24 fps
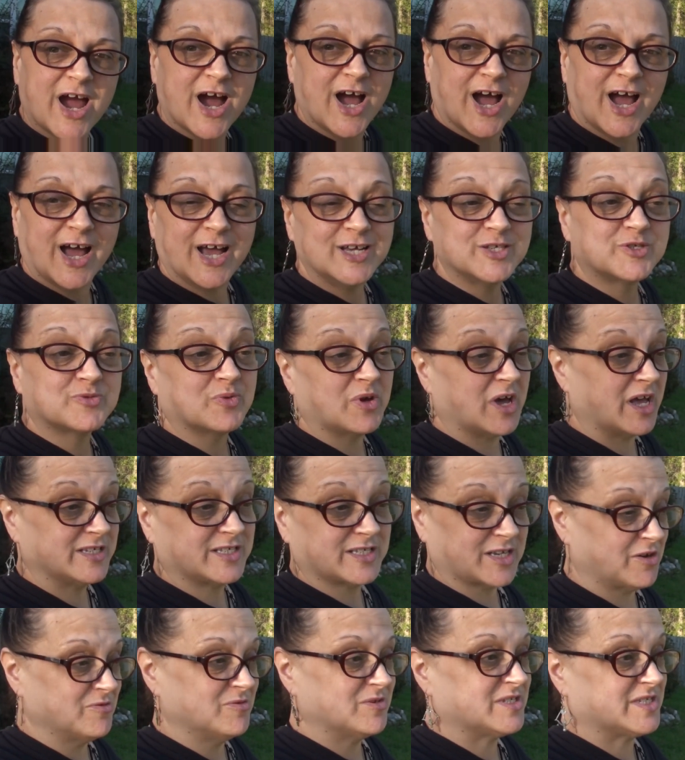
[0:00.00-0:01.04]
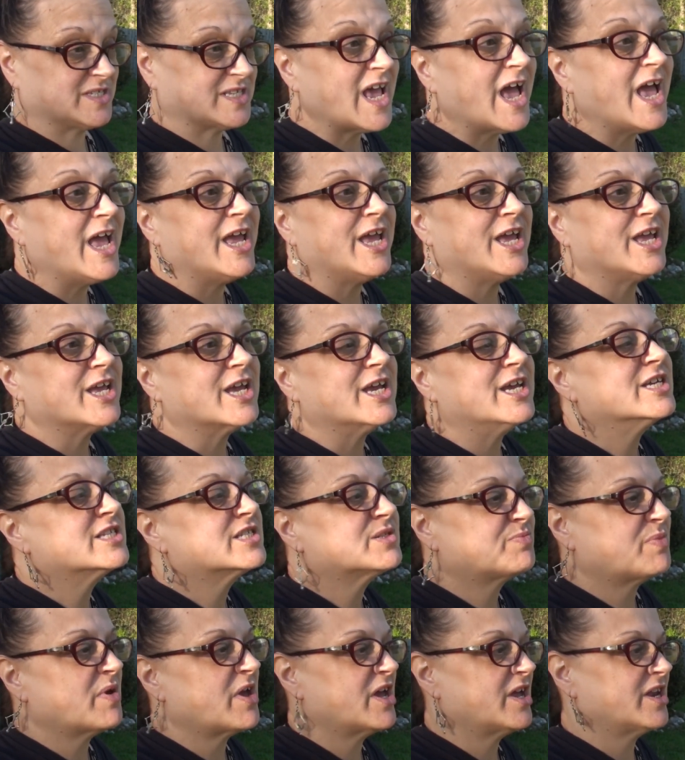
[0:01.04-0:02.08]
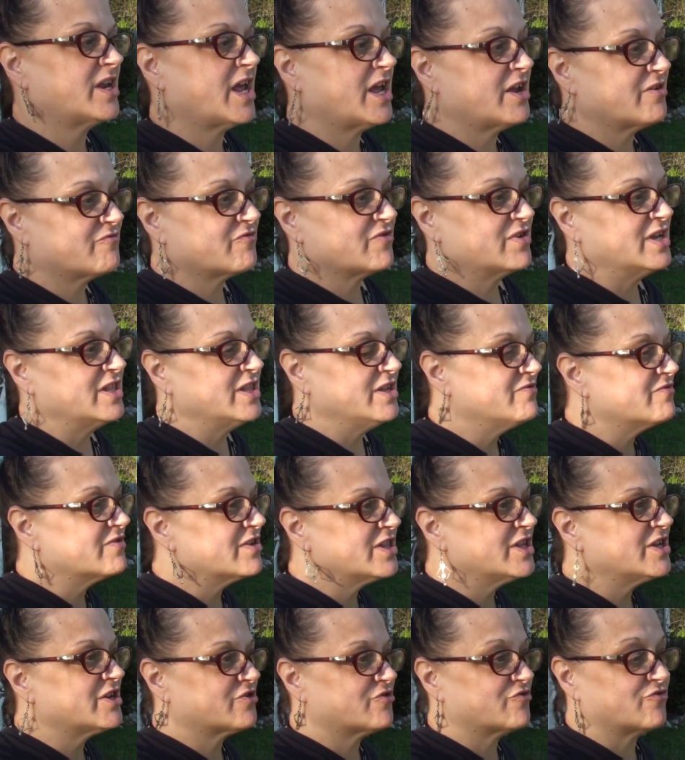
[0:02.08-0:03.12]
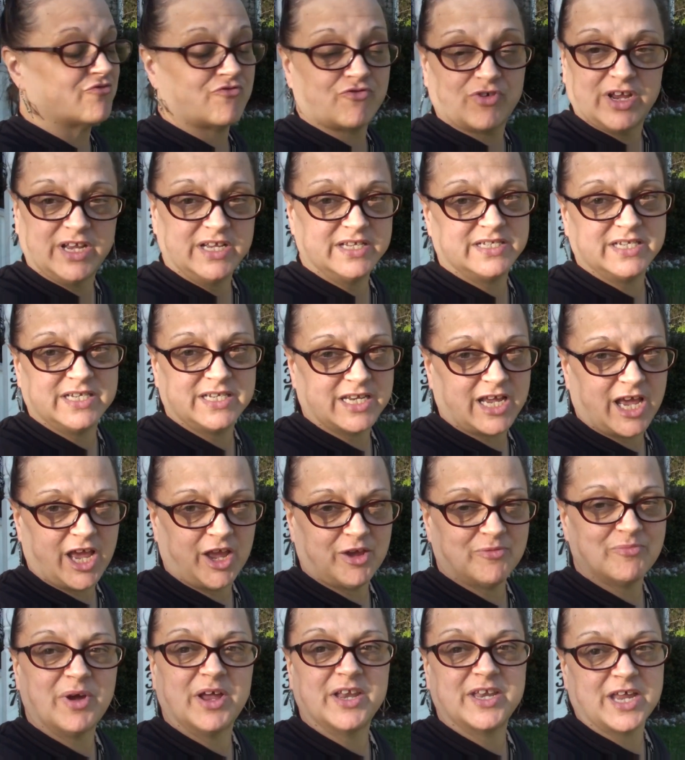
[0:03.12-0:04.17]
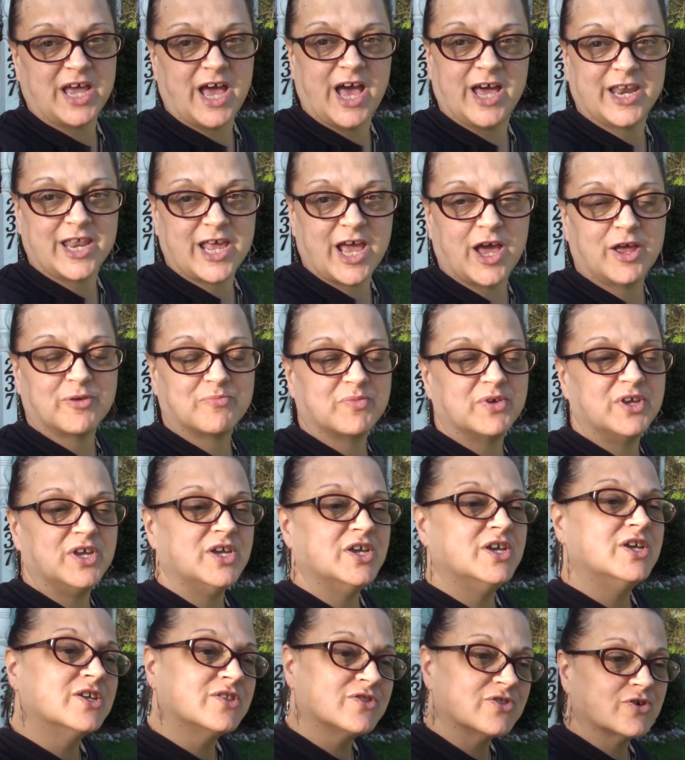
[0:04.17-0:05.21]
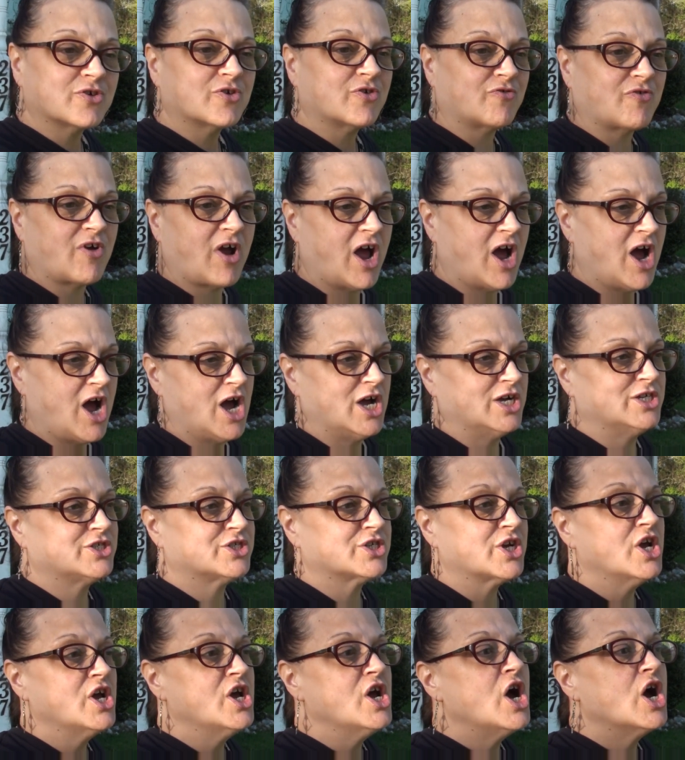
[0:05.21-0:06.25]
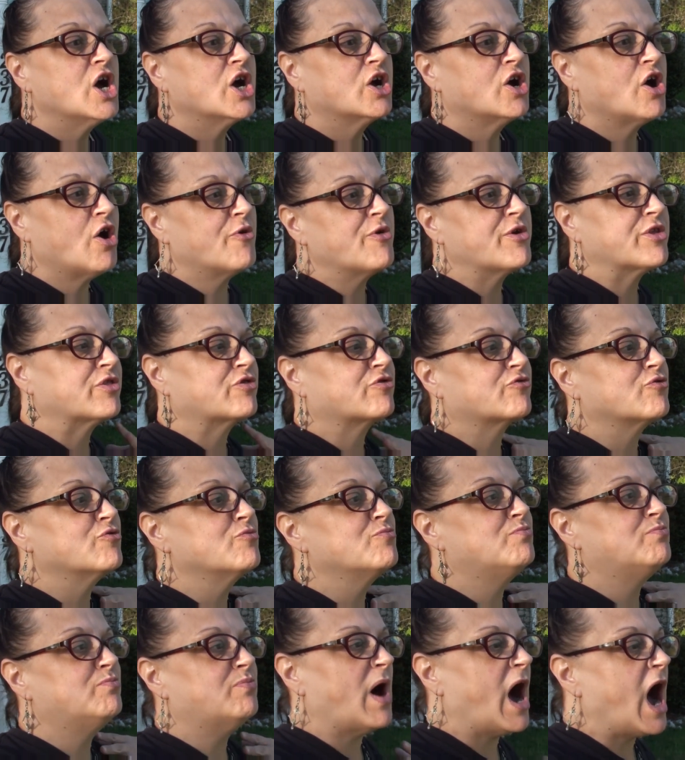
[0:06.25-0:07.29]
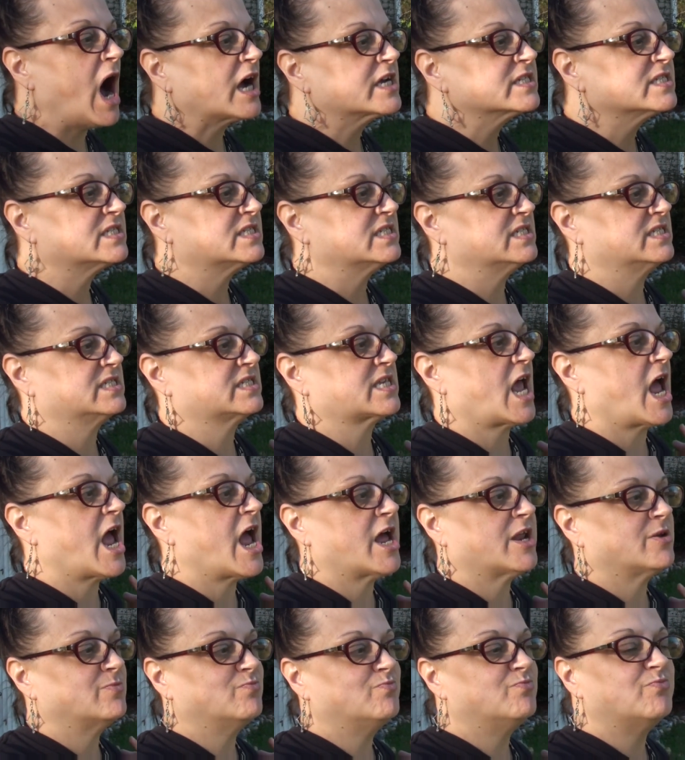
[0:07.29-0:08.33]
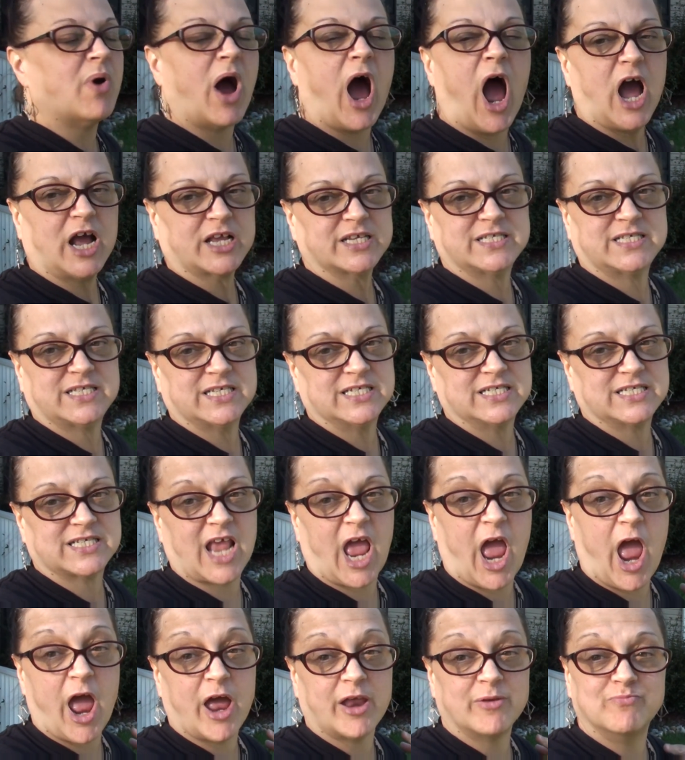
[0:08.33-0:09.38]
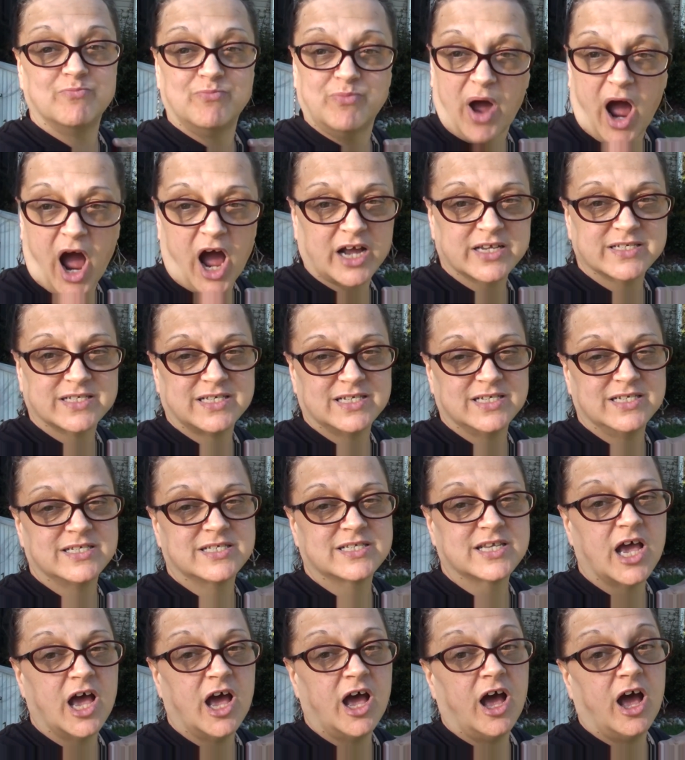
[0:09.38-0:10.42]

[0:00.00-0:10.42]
guys, as I was saying, it's been a really, really crazy day. My dad had me in the garage going through boxes and boxes and boxes